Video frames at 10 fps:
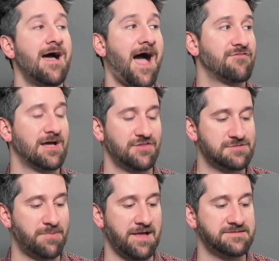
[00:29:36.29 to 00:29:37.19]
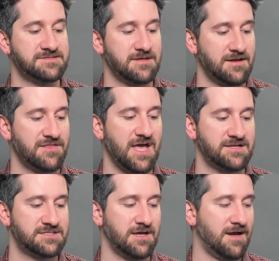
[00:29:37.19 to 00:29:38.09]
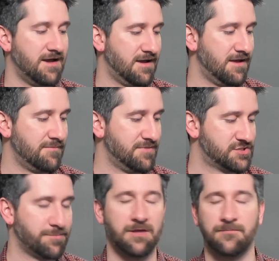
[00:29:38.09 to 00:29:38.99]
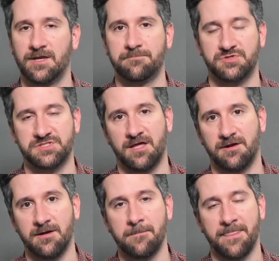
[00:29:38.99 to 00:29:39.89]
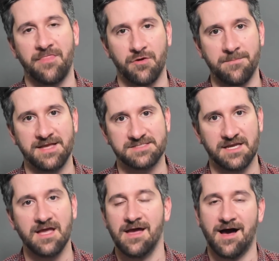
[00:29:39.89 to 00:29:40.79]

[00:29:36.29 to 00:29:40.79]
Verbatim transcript: I've got these buttons that uh, Mr. Pelham Green put together, and they're amazing.